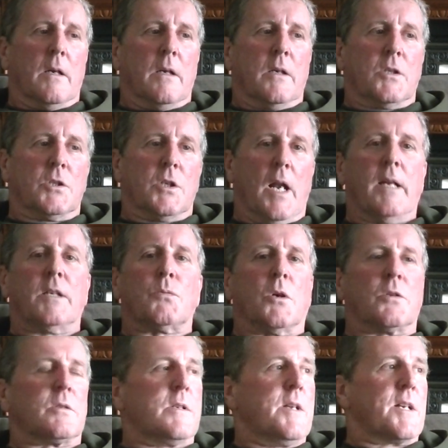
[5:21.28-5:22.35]
She likes
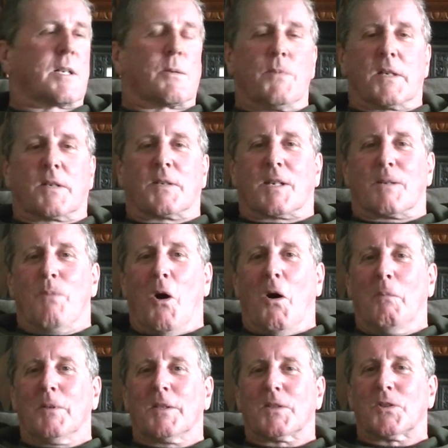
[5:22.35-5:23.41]
watching this Mrs.
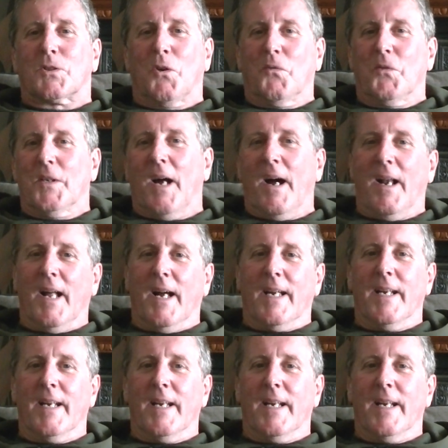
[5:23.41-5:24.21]
Marple stuff and all that,